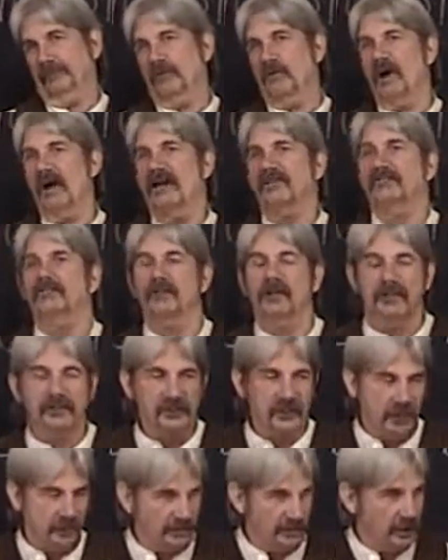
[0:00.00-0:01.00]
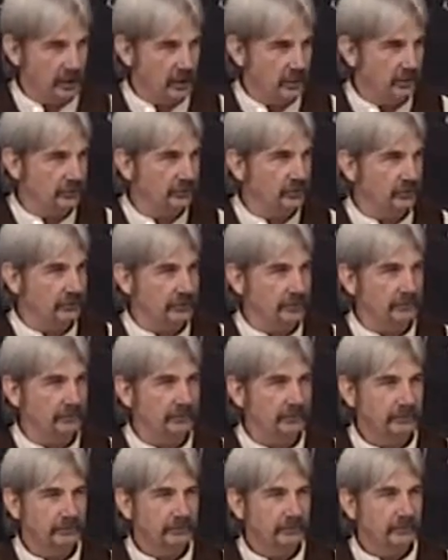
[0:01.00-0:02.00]
The wife starts coming on to
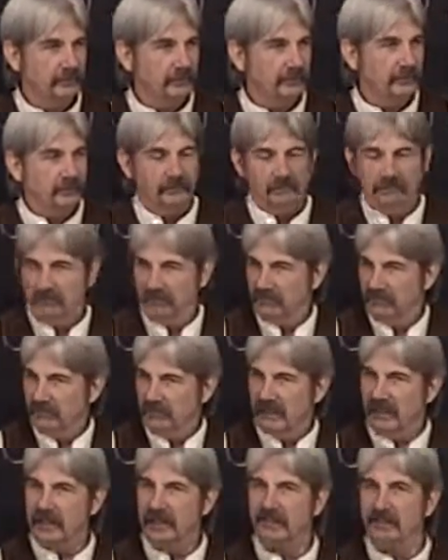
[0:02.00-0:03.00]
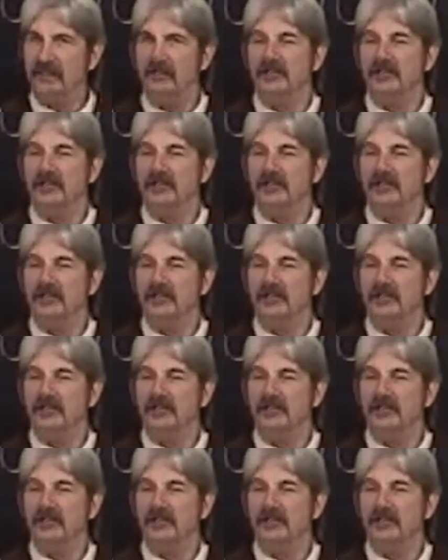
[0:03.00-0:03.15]
him. He